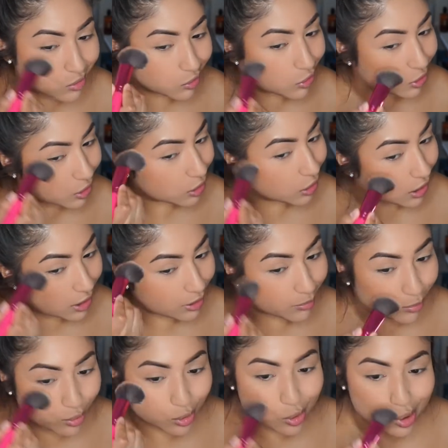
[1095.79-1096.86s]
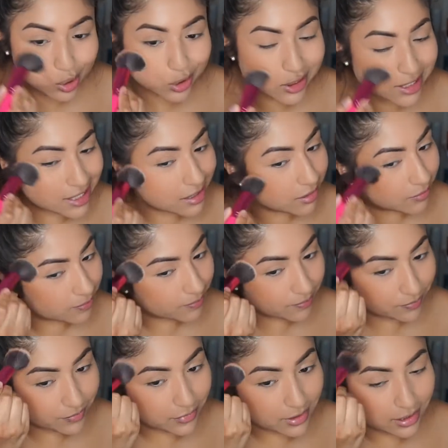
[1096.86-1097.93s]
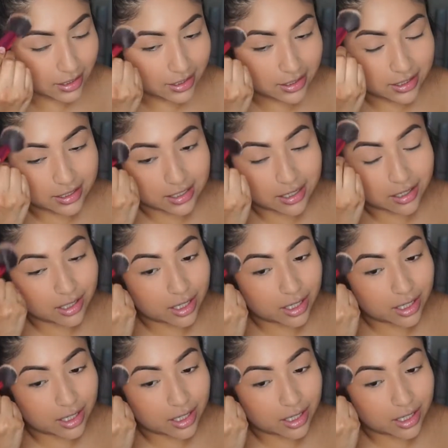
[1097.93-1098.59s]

look a lot bronzy. Not